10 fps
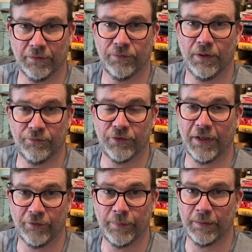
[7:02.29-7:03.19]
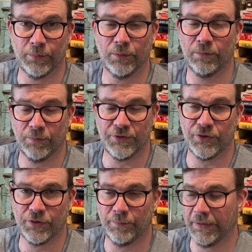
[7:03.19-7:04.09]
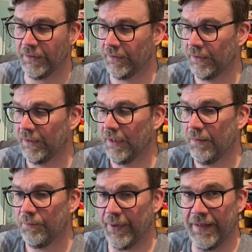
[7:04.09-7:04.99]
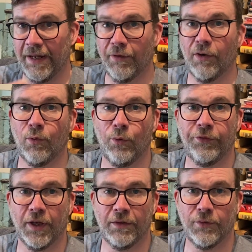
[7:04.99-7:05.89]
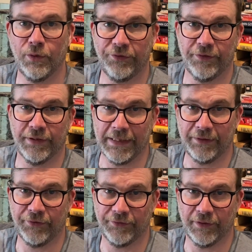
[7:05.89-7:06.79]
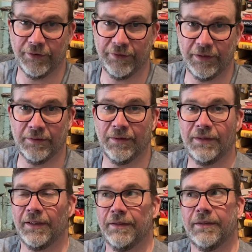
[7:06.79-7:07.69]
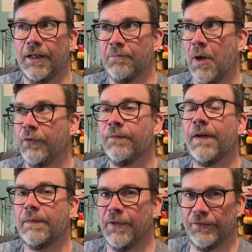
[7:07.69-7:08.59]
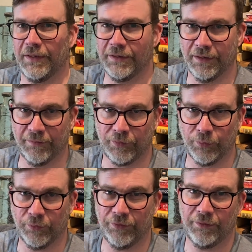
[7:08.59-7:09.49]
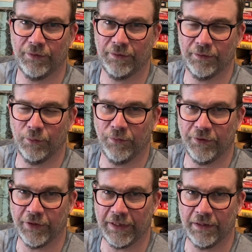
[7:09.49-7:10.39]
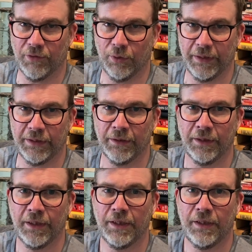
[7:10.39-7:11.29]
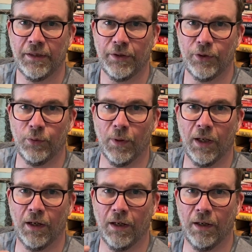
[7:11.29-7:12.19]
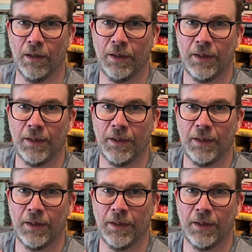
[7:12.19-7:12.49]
of trans people, which it should be. But there are also voices in our society, and, you know, most famously, of course, author J.K. Rowling, who are